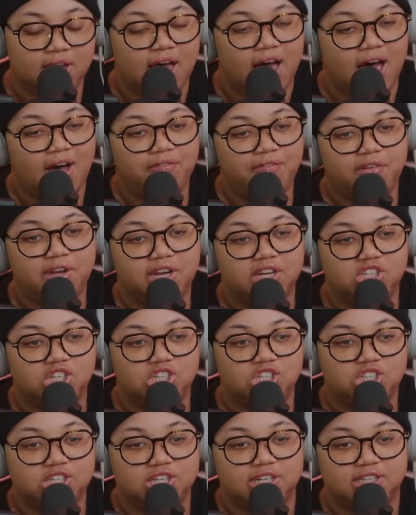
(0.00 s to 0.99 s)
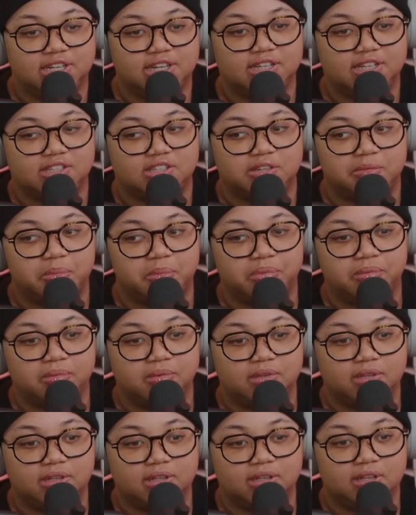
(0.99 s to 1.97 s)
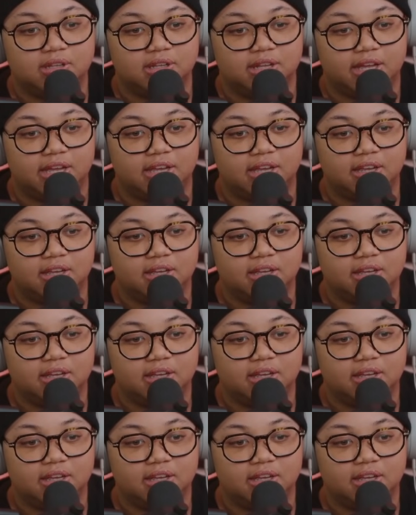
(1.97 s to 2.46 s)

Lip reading: I feel like she should have done this in, like,